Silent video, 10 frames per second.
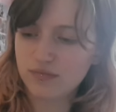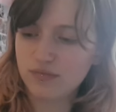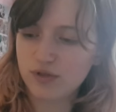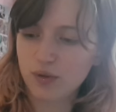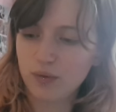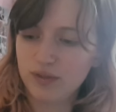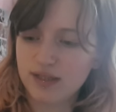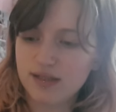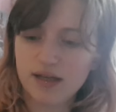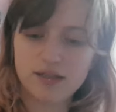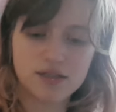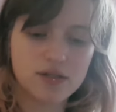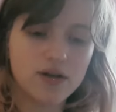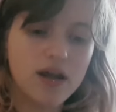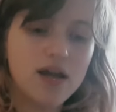told it does
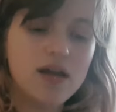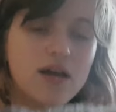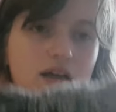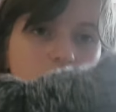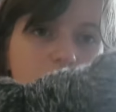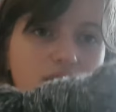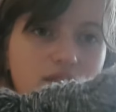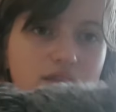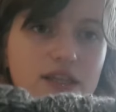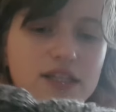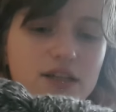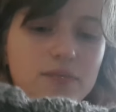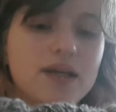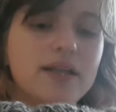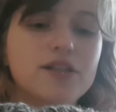not. This could
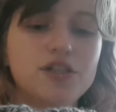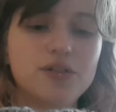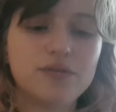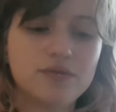be an issue.